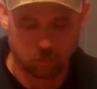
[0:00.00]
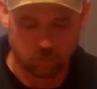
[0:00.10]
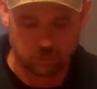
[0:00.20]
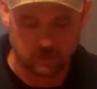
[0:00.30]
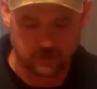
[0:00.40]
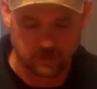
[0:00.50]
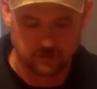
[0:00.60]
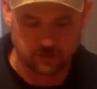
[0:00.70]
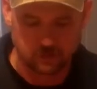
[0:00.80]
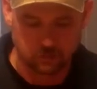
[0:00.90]
water with a
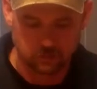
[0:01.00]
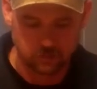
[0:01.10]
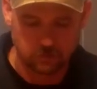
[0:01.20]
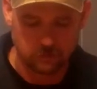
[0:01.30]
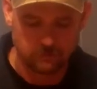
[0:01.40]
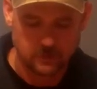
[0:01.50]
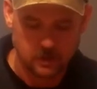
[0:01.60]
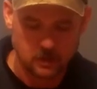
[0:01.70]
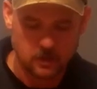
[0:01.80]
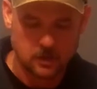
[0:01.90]
single cube.
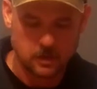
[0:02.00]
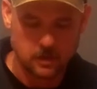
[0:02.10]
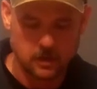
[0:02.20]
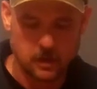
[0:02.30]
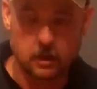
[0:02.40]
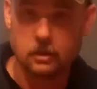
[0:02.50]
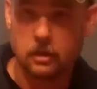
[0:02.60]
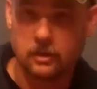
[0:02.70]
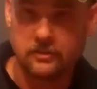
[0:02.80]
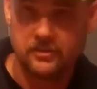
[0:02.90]
A
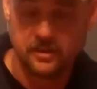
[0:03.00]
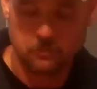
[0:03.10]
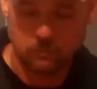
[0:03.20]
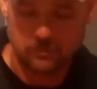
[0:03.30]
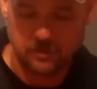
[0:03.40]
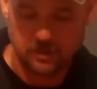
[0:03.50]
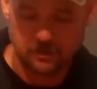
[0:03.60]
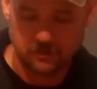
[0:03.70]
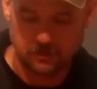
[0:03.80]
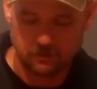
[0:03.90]
little tip with
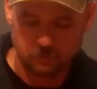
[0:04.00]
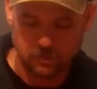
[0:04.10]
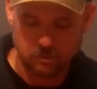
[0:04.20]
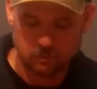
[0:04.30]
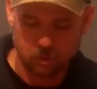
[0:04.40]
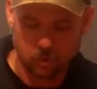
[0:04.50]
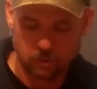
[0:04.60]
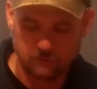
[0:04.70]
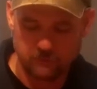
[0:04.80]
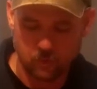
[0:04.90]
this is when you
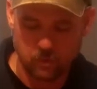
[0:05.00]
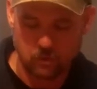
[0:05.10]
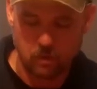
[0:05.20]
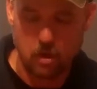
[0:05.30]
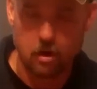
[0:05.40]
pull the foil